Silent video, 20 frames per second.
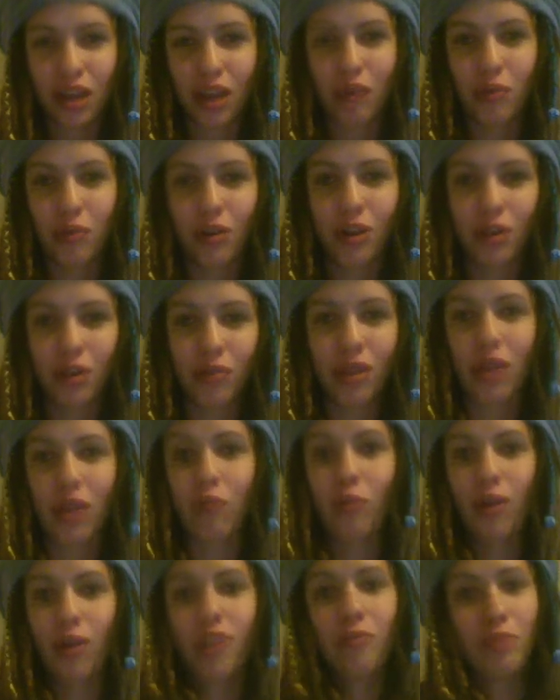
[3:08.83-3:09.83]
I wear like
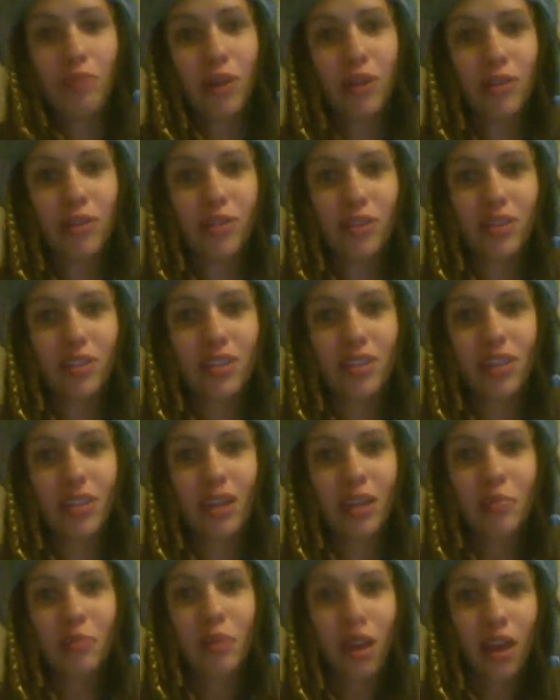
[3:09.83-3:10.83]
wife beaters all the
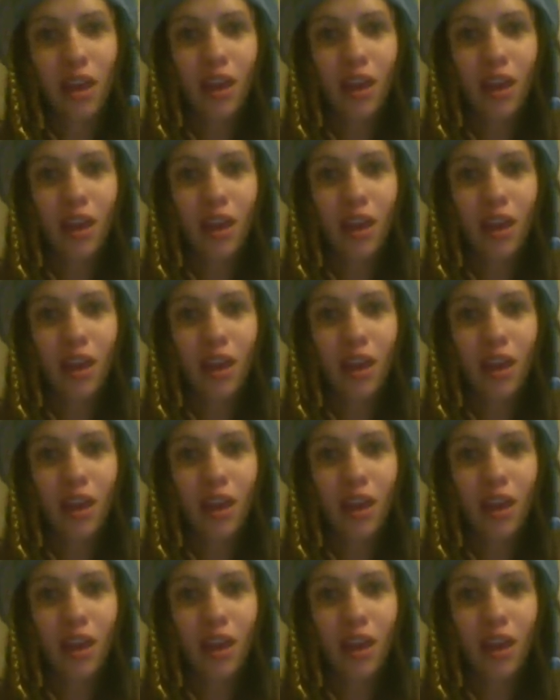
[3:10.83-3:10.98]
time,